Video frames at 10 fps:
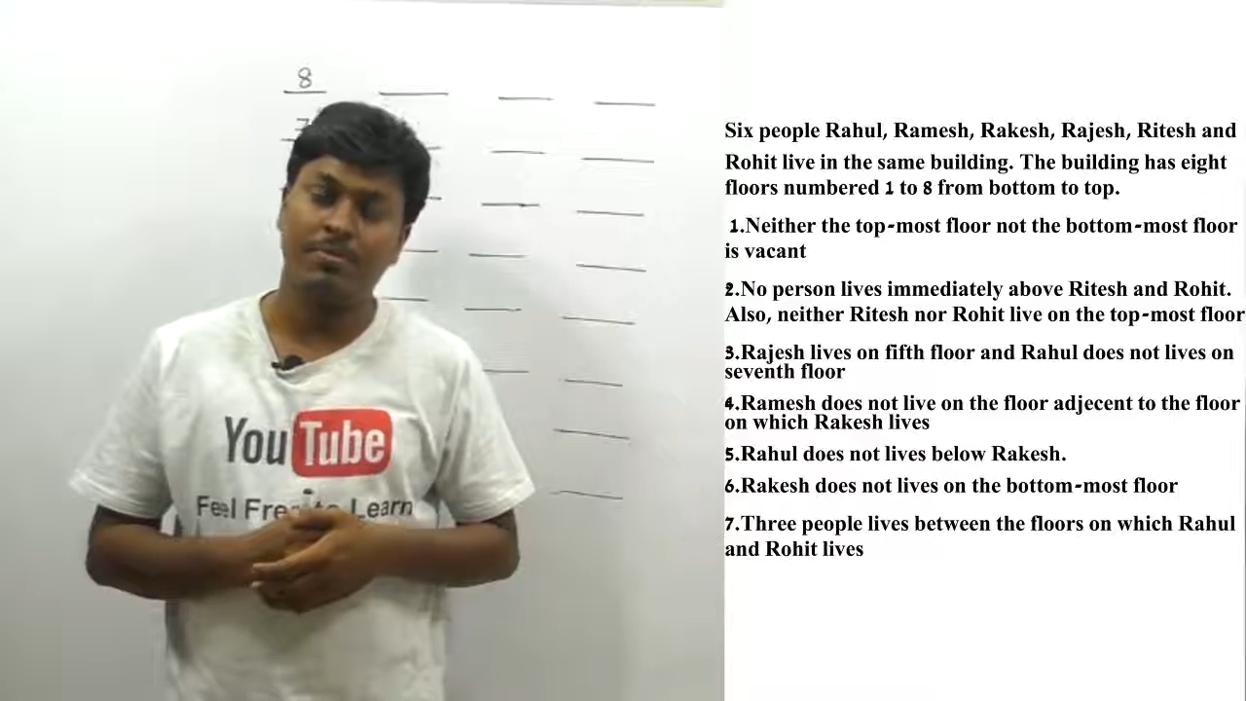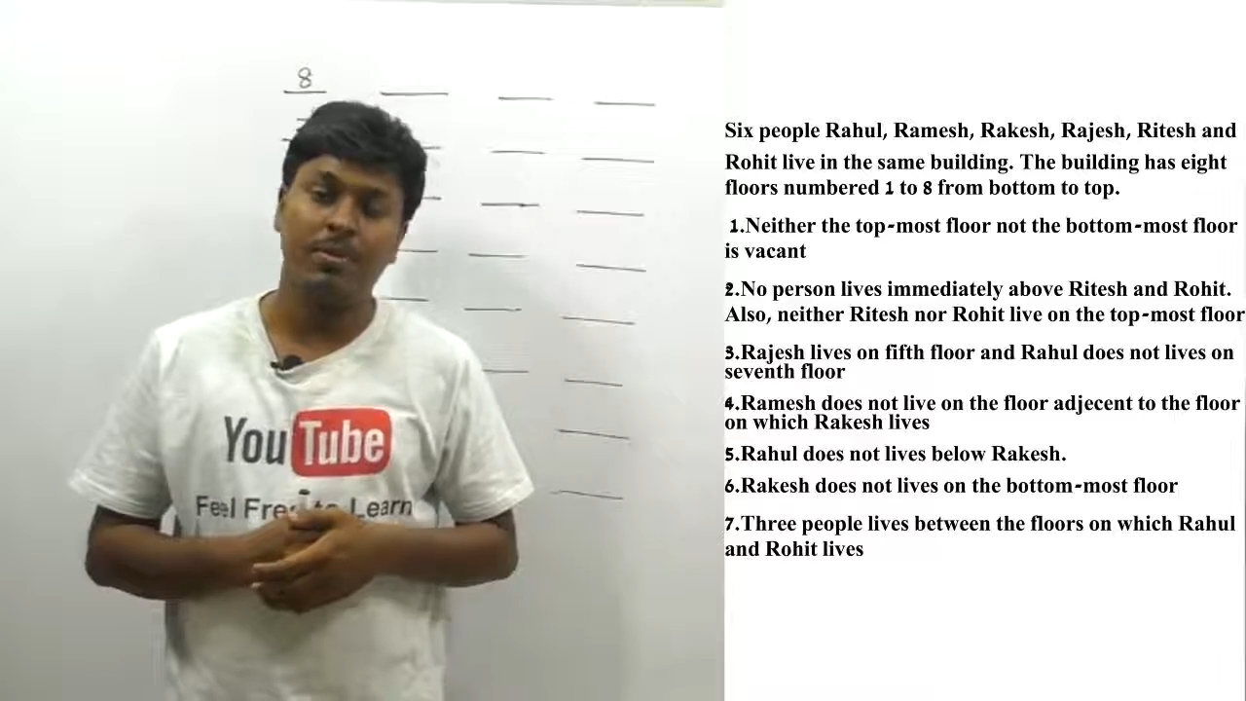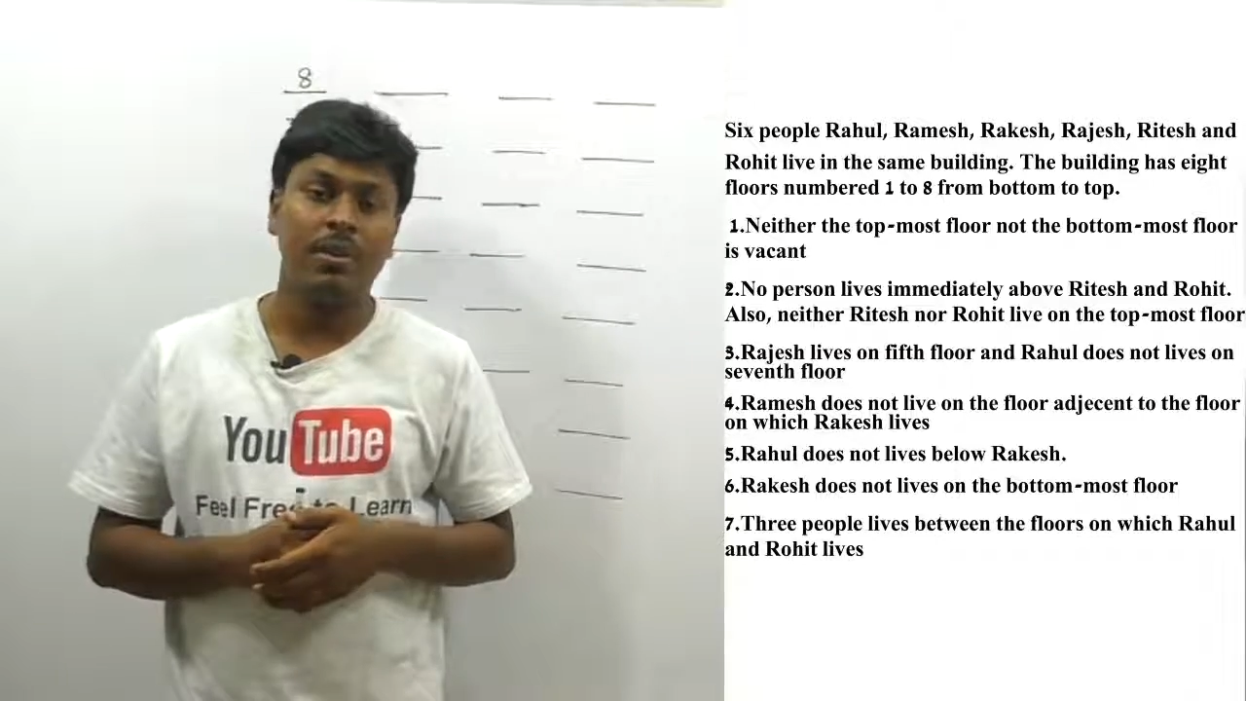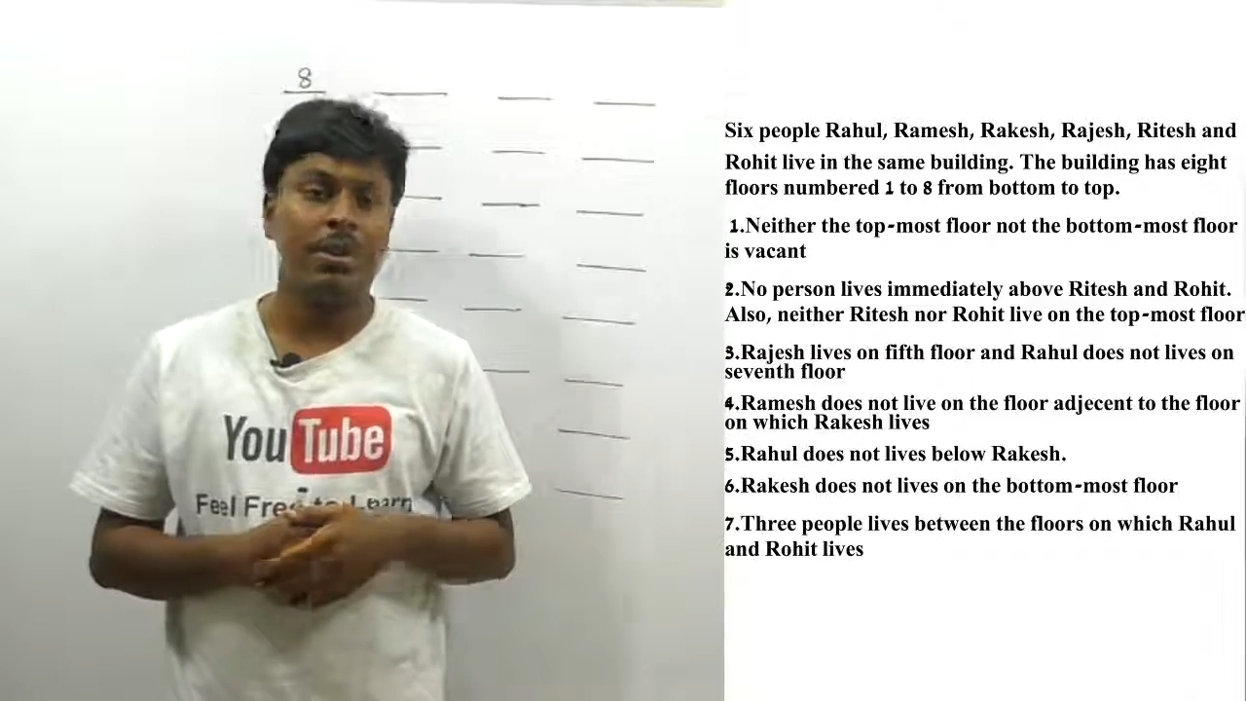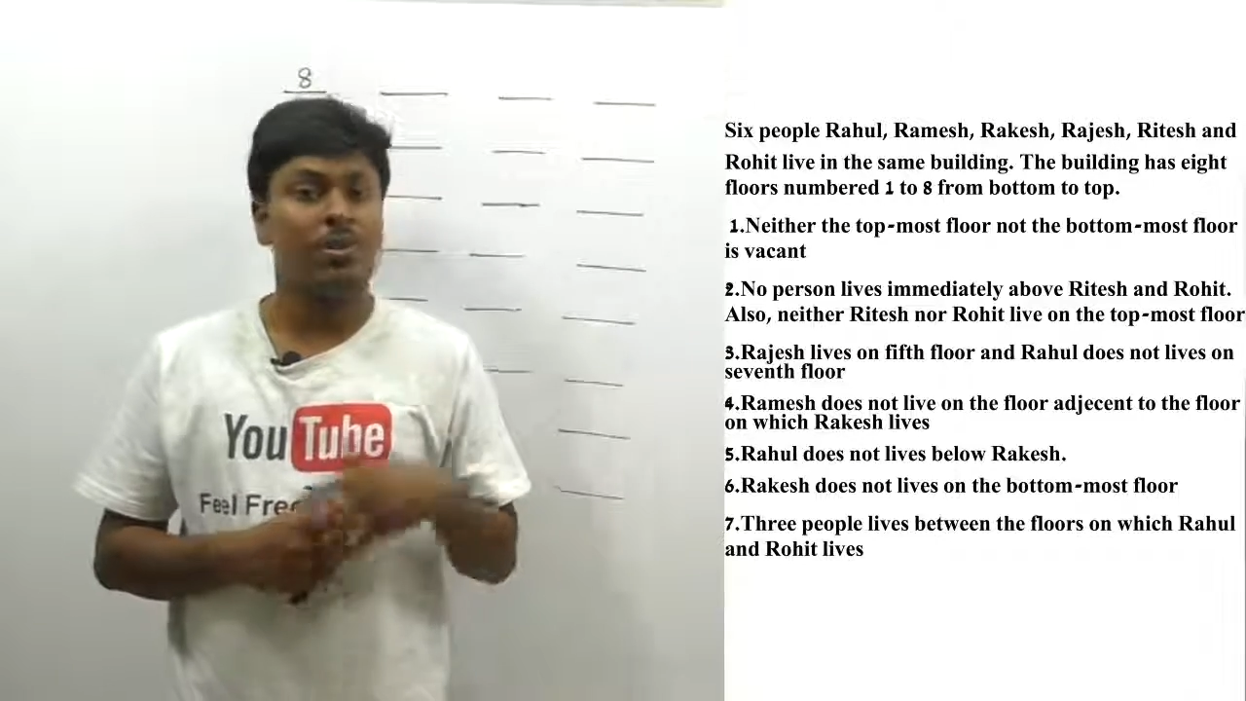floor